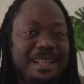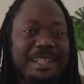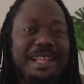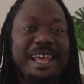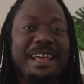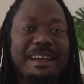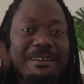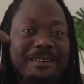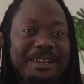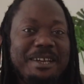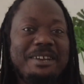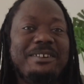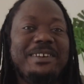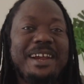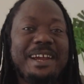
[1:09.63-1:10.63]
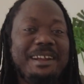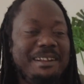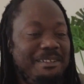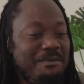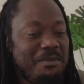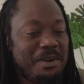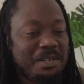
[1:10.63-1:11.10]
the holy grail,
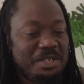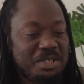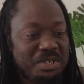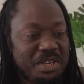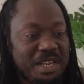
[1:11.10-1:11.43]
what you